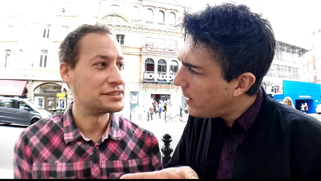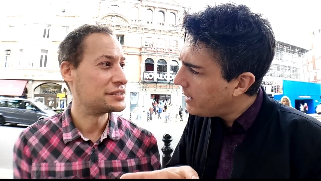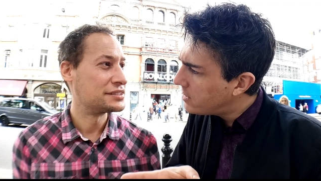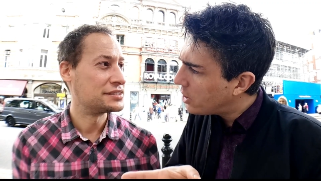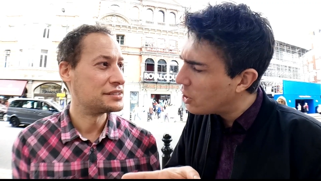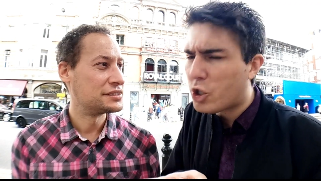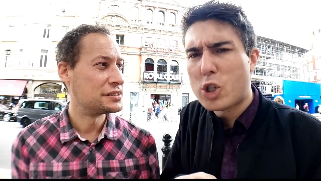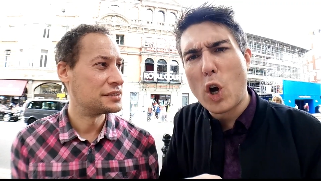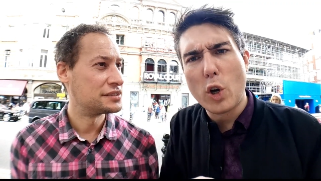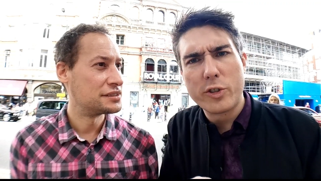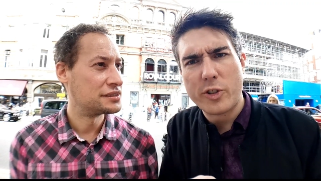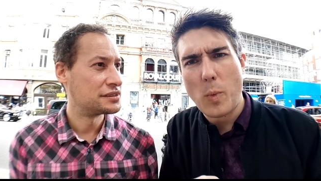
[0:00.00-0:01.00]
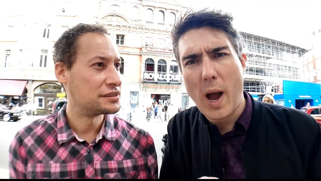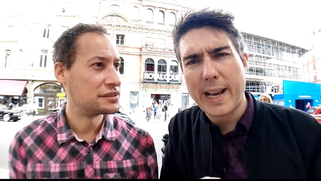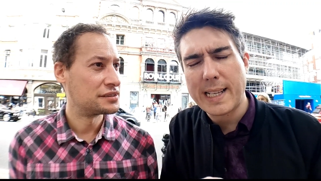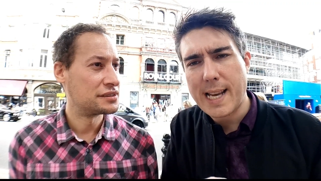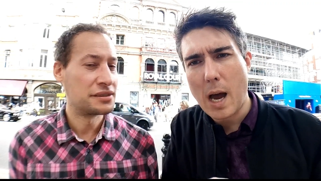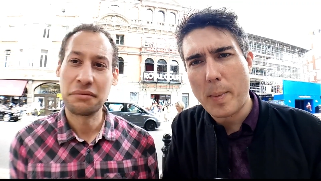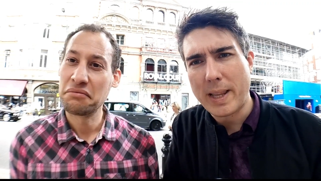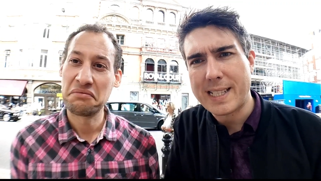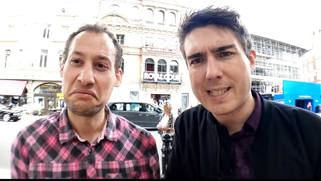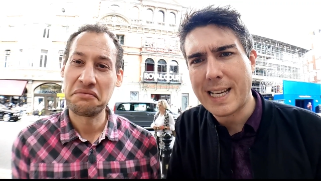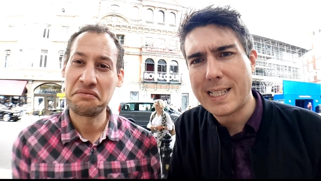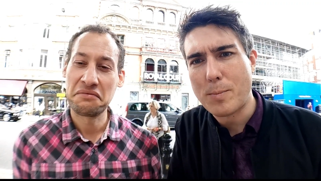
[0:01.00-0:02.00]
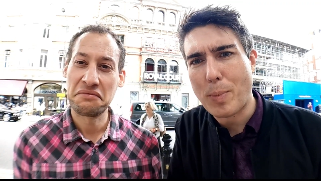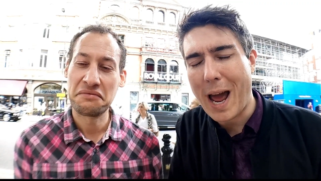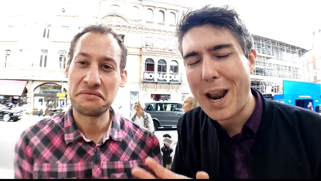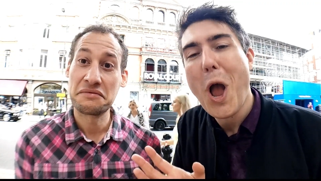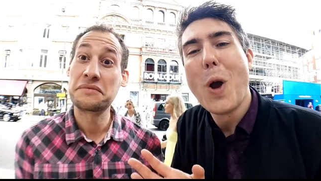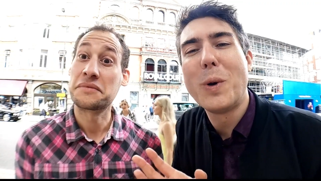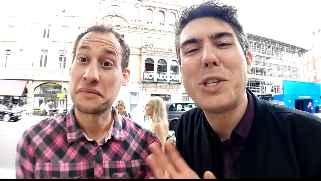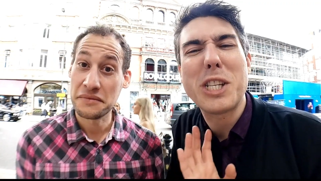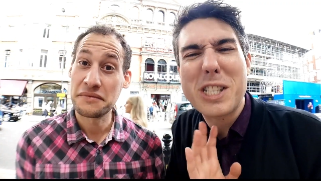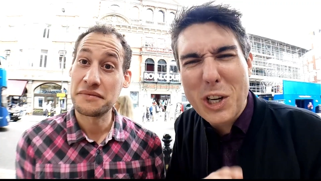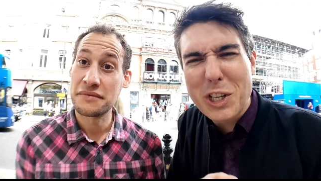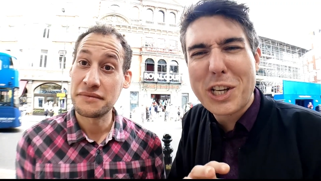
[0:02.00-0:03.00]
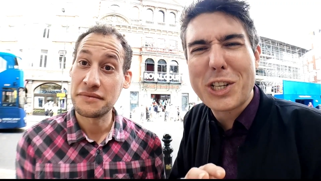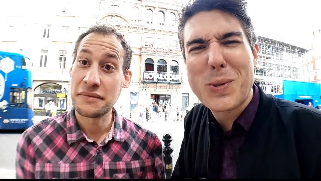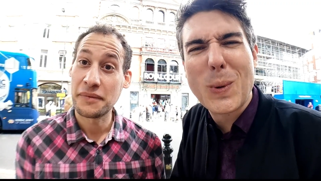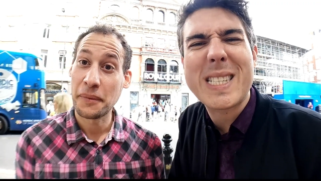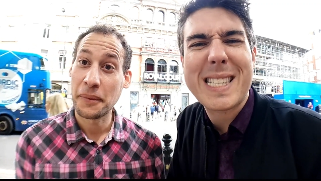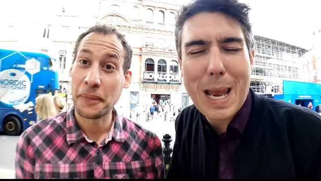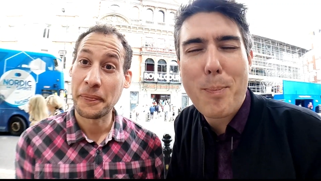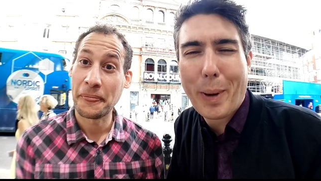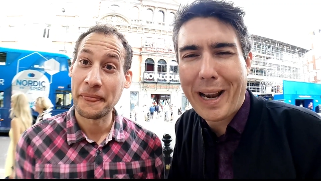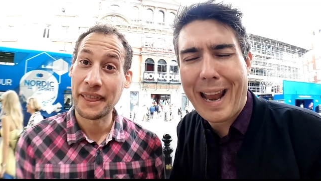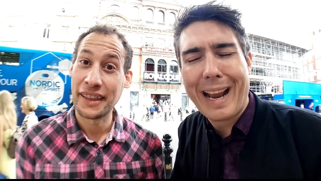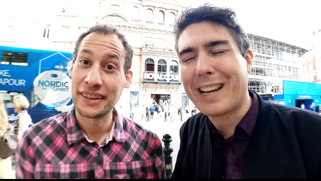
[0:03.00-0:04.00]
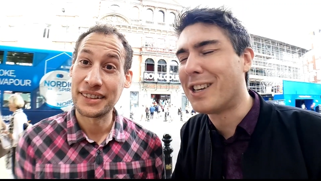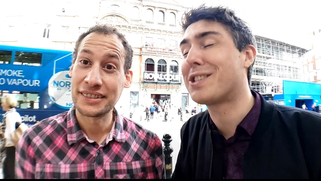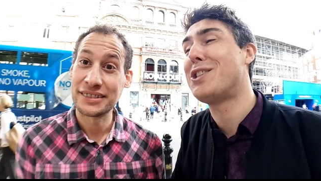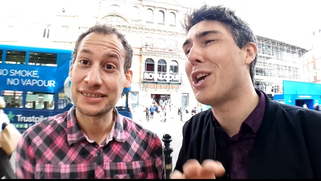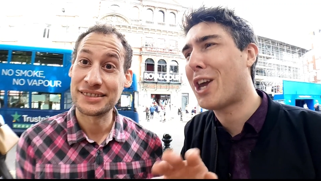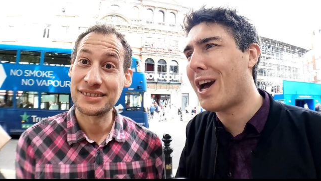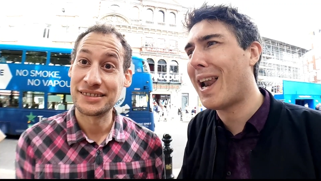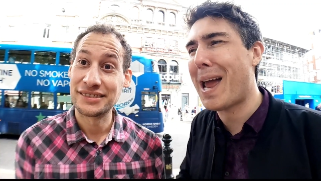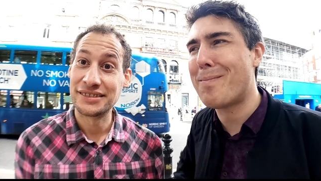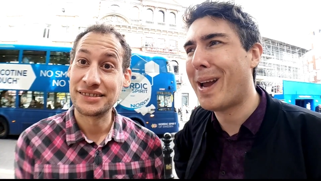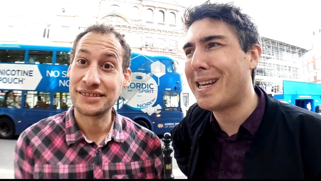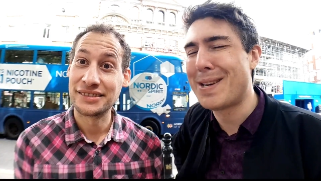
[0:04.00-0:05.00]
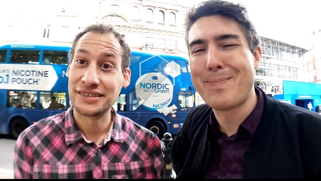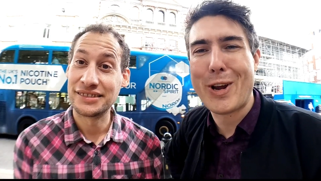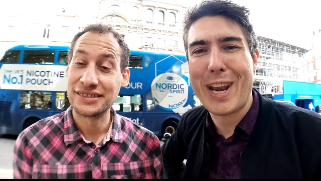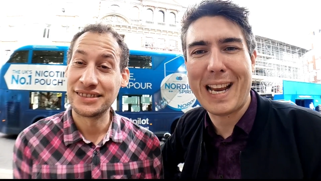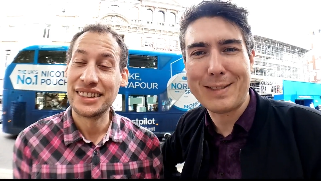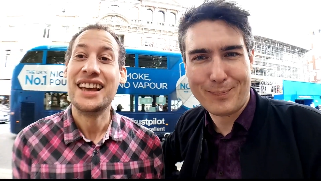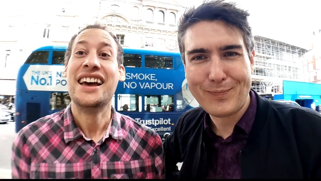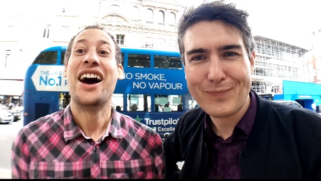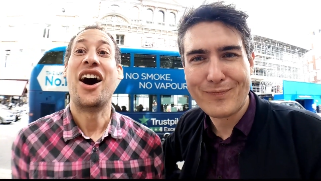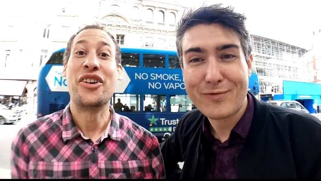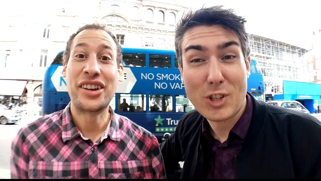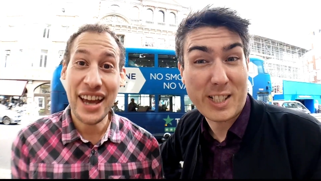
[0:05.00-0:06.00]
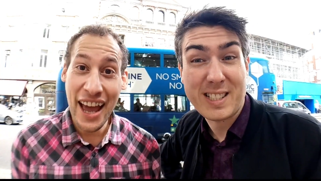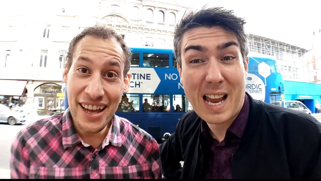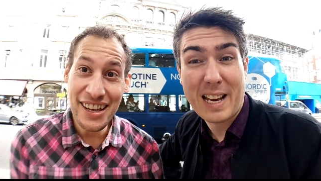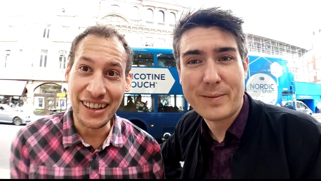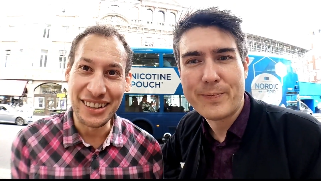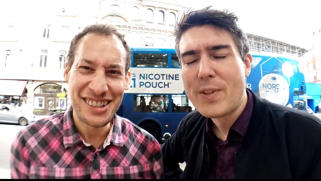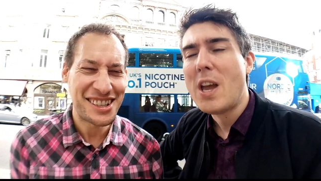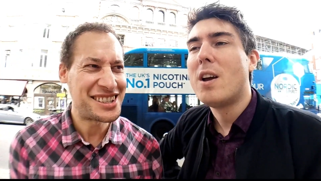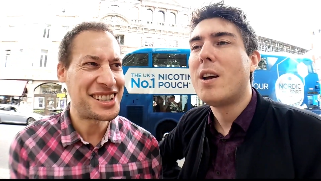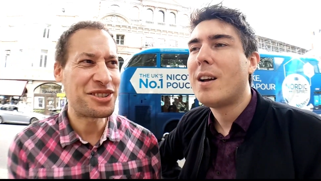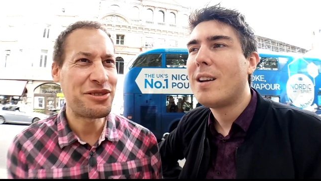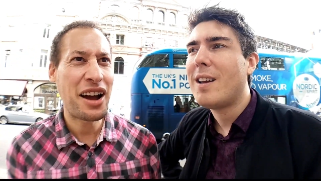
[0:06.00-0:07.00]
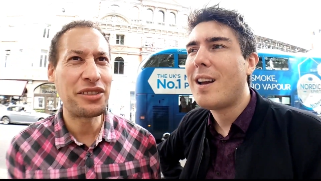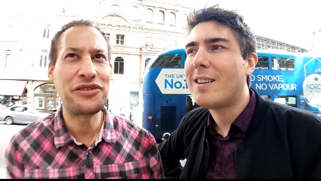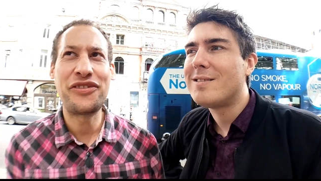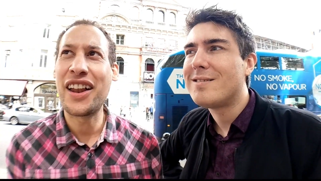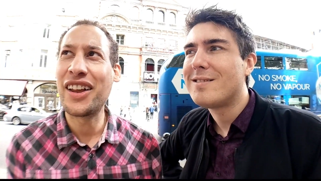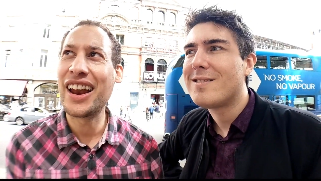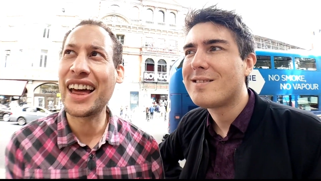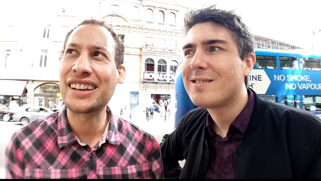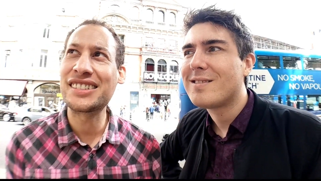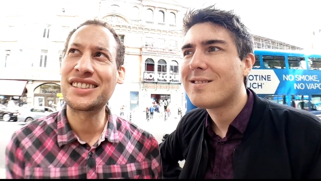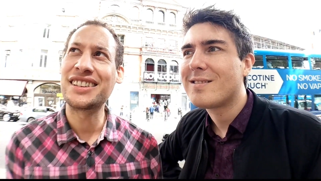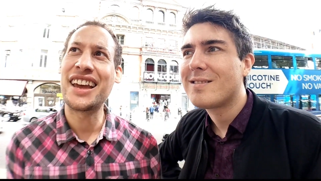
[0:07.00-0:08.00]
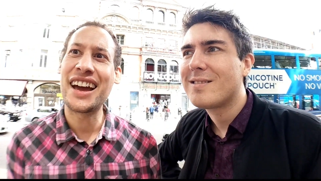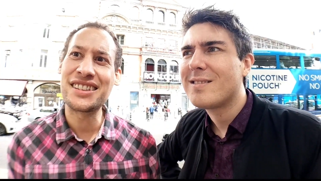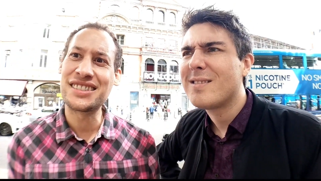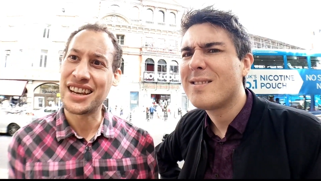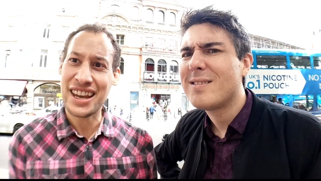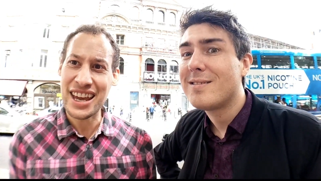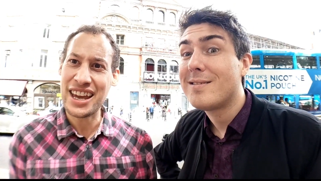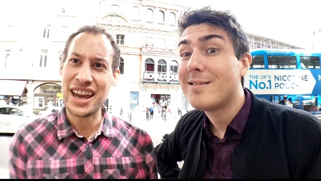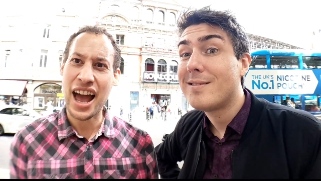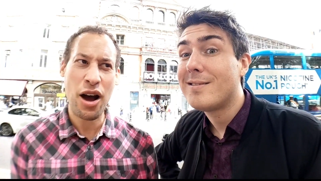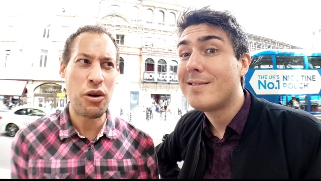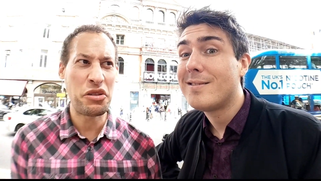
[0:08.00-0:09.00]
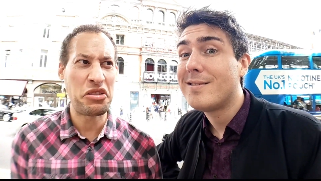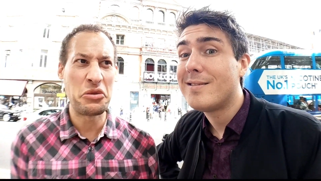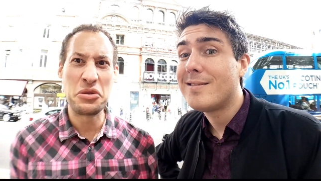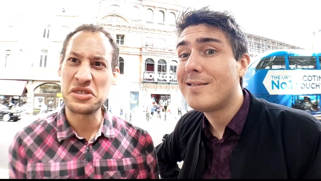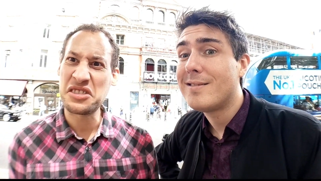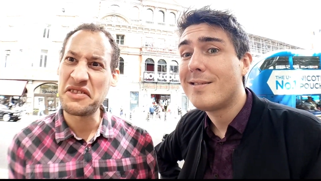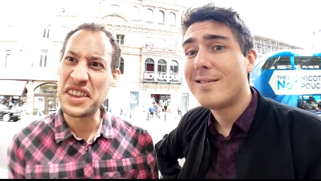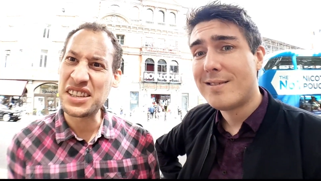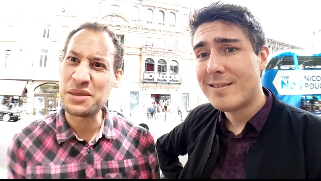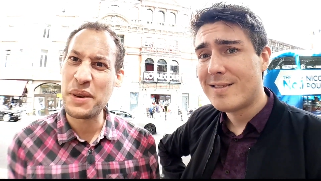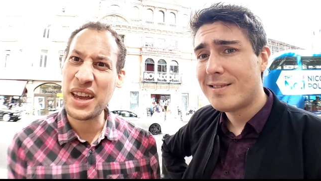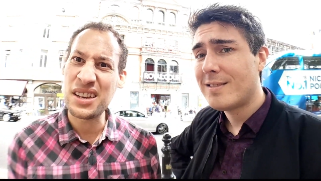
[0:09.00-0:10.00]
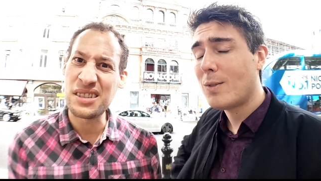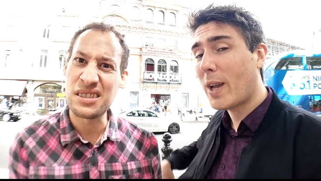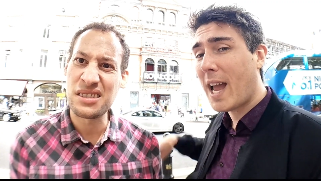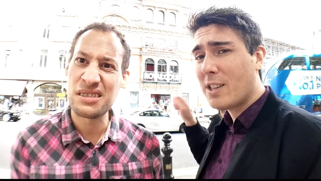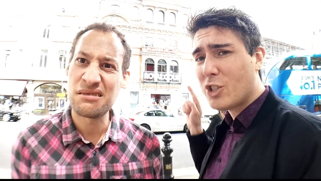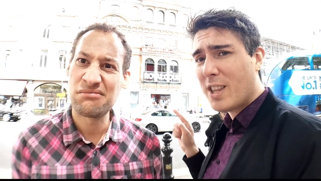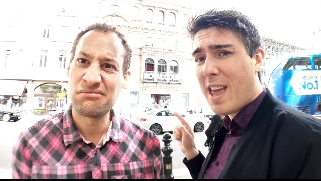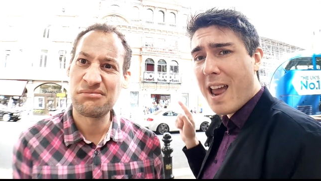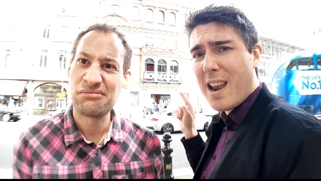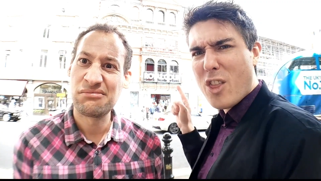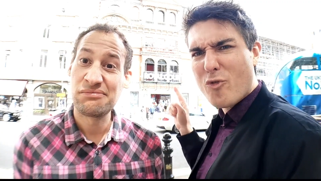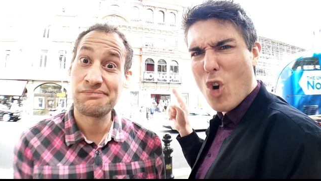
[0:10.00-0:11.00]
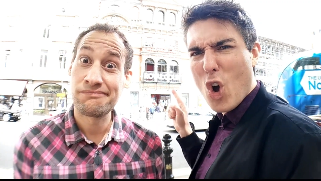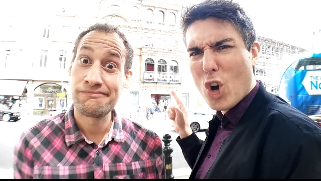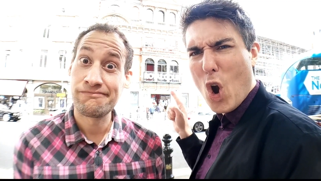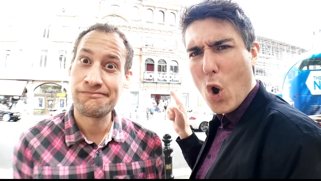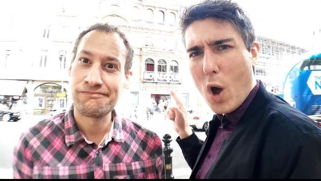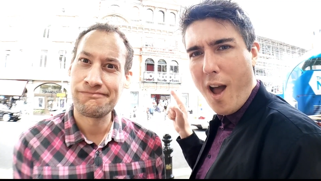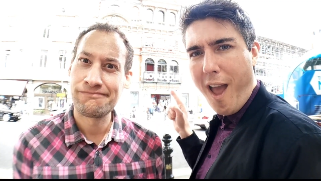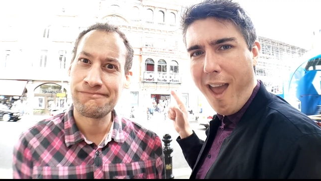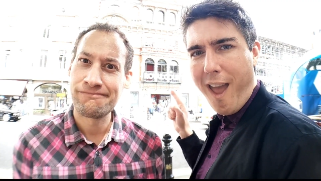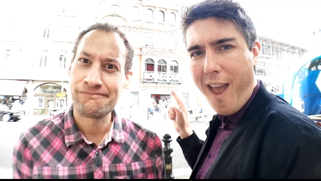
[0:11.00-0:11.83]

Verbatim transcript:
Speaker 1: out into the stalls from what I could tell by the seating plan, which is good because we're slipping it because your girl ain't made her money.
Speaker 2: Okay, so stick around, yeah. fellow leggers, to the end to hear our thoughts of this piece. Catch you then.
Speaker 1: Well, cool.